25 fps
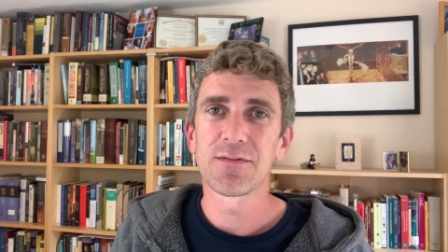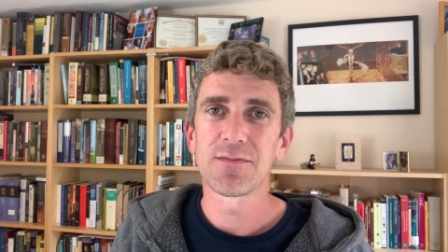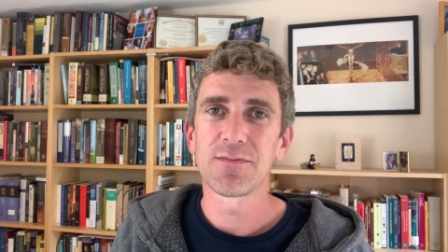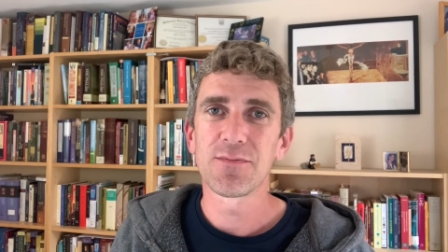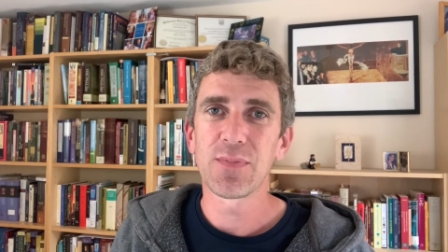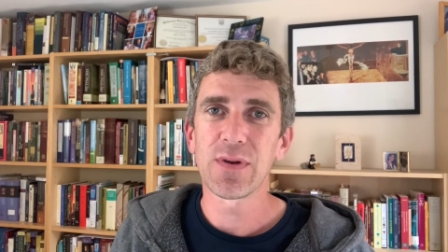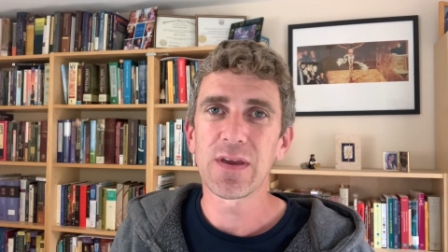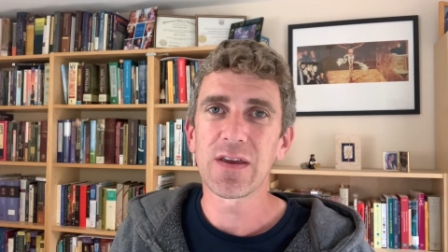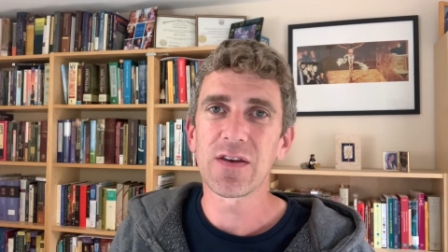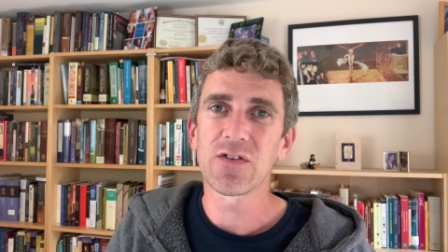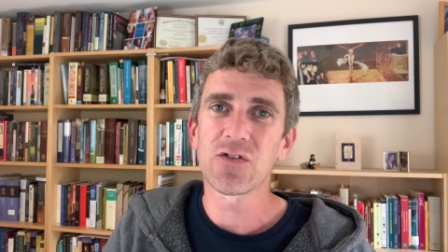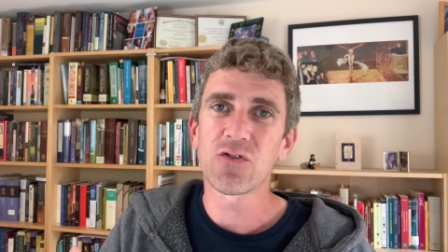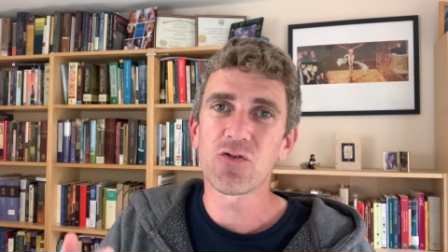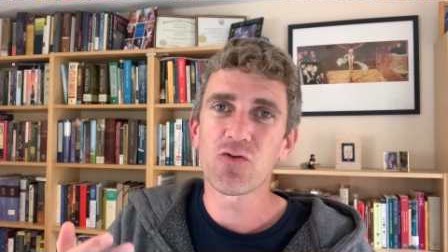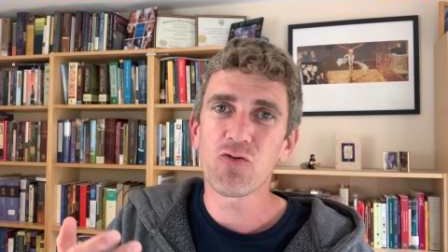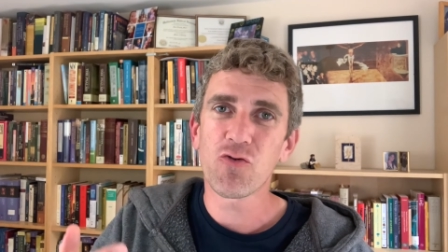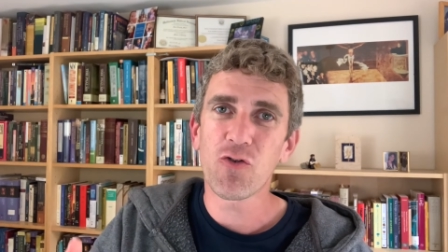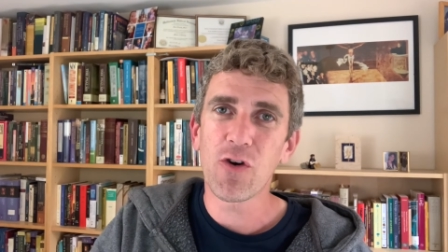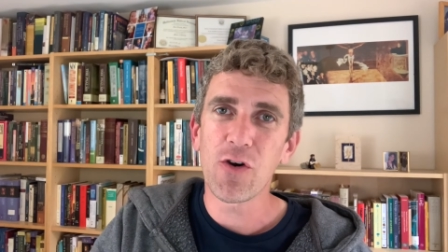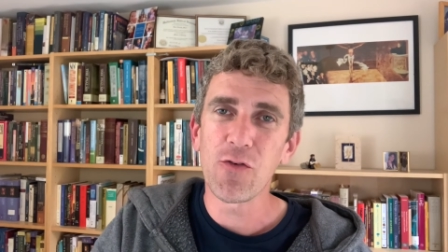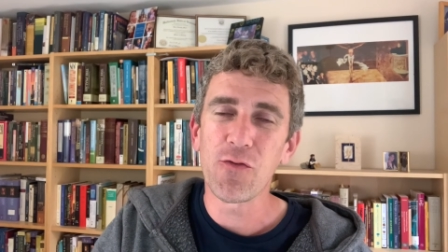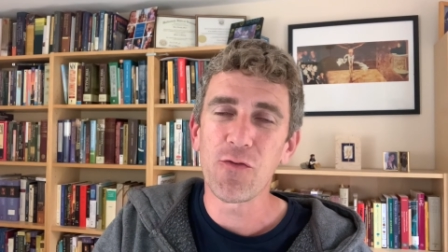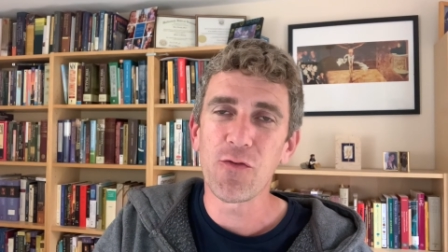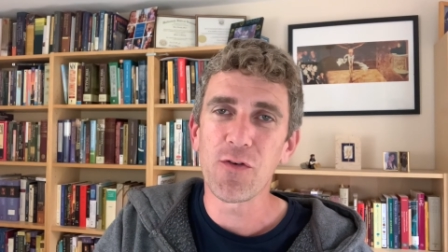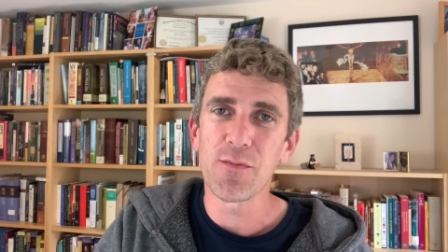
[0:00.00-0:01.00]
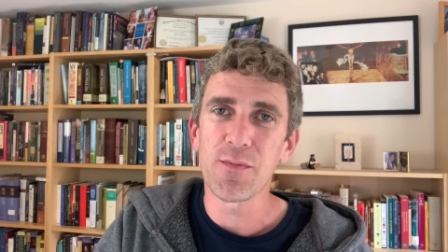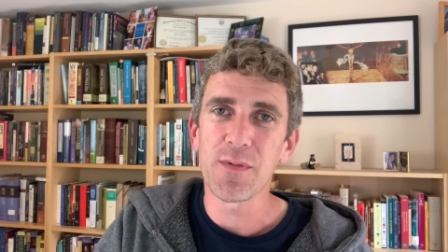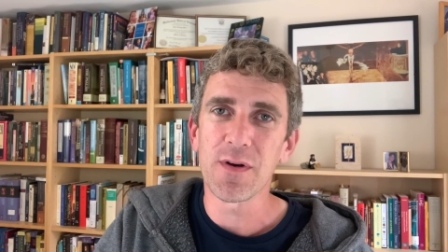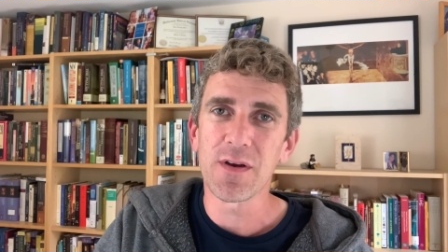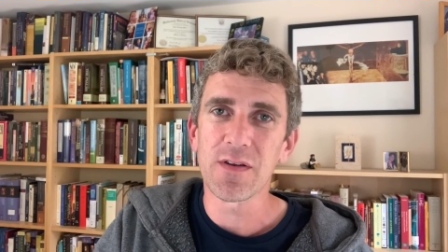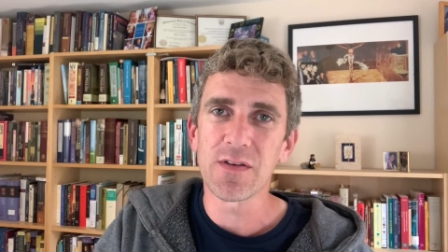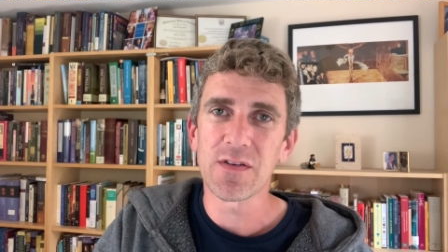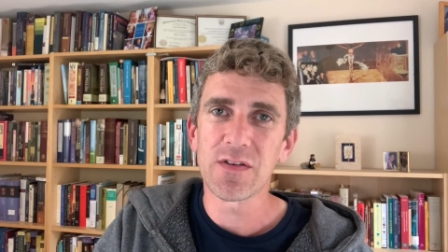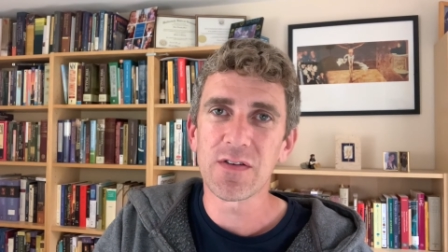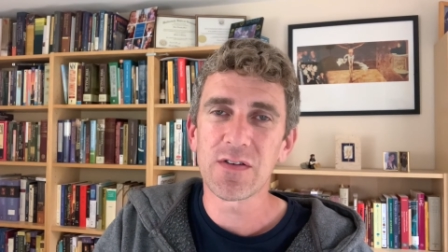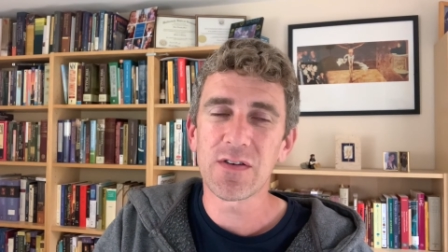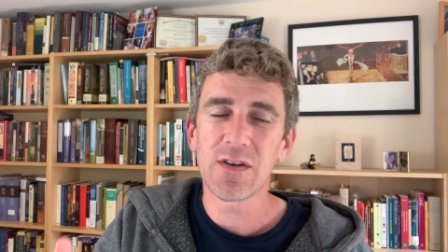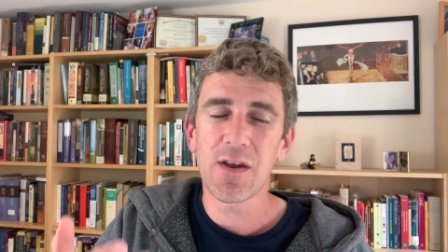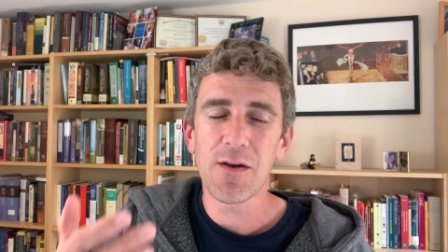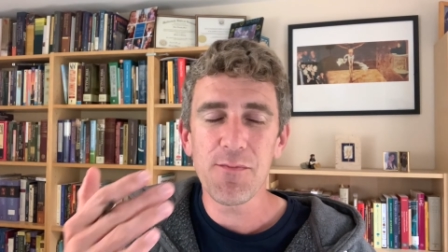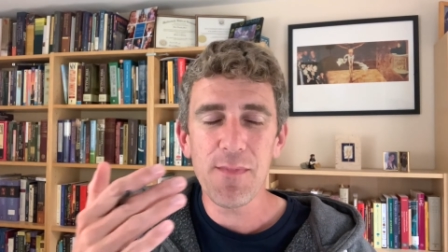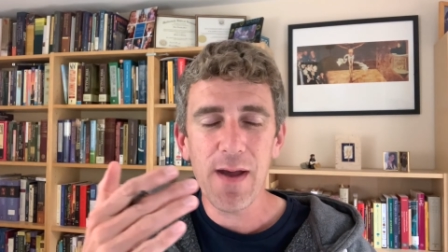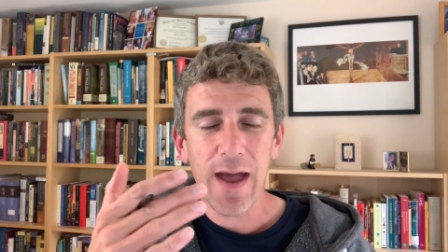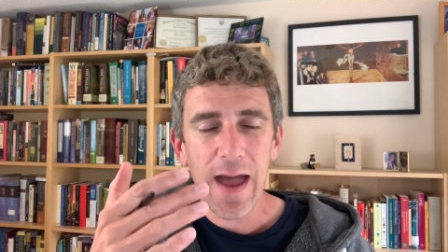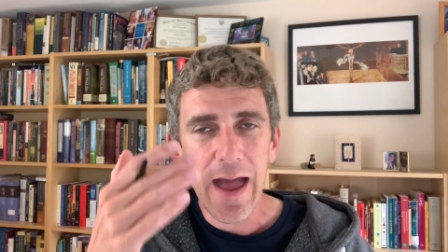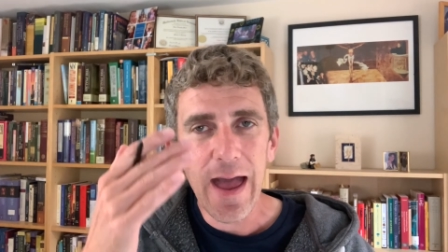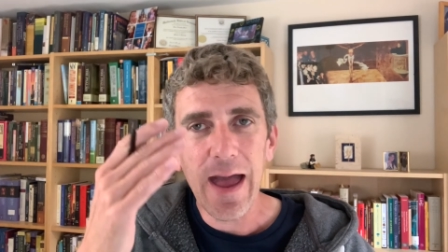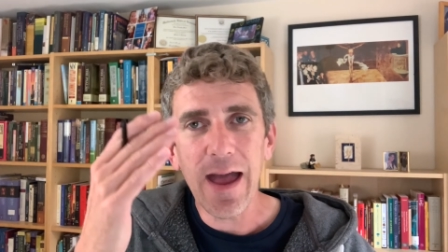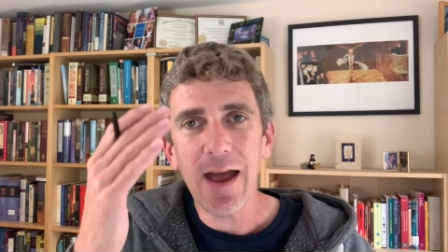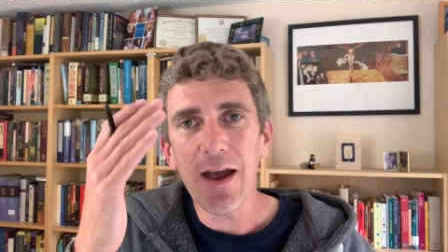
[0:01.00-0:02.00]
because Trophimus
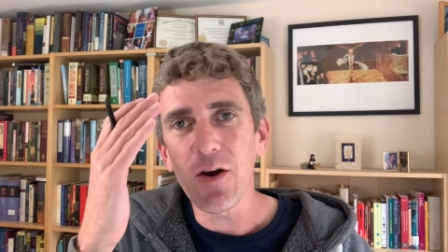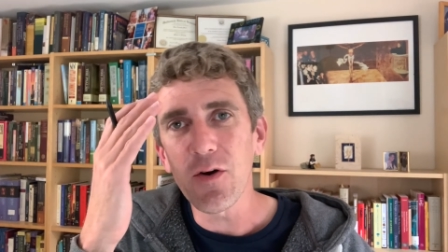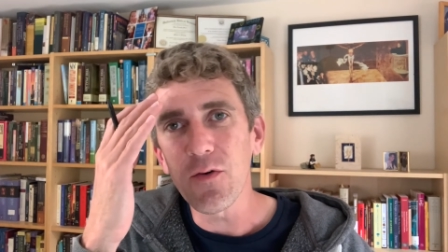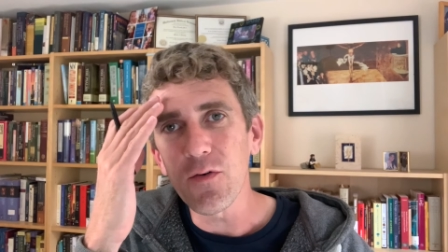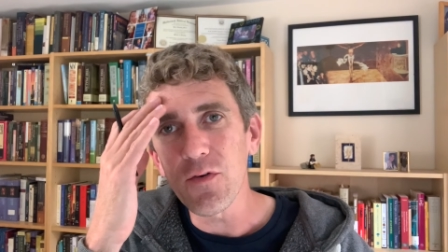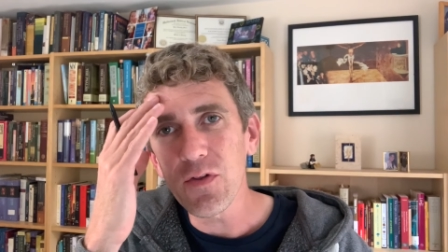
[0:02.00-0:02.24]
somehow,